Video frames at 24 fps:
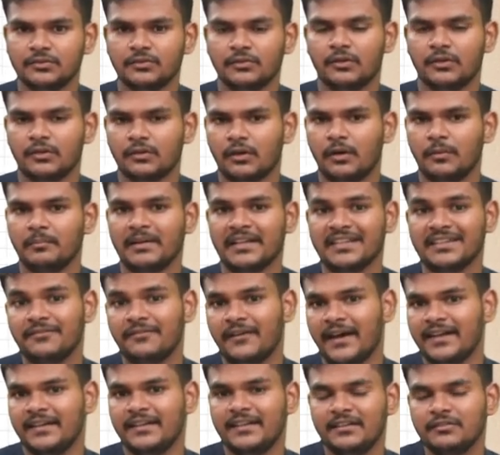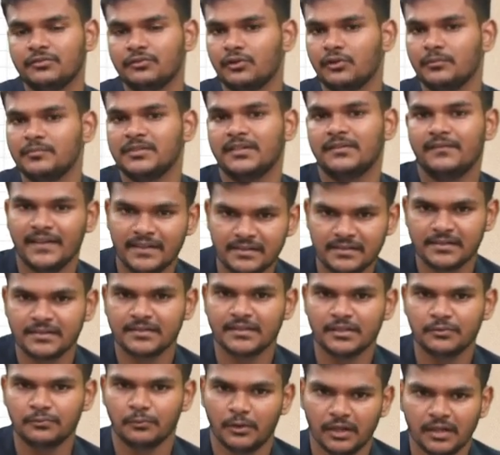or complex findings or observations
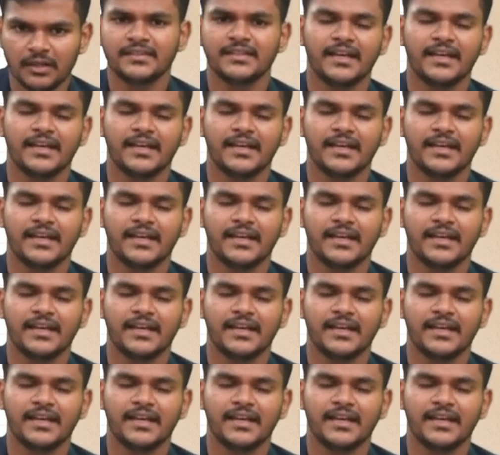as well,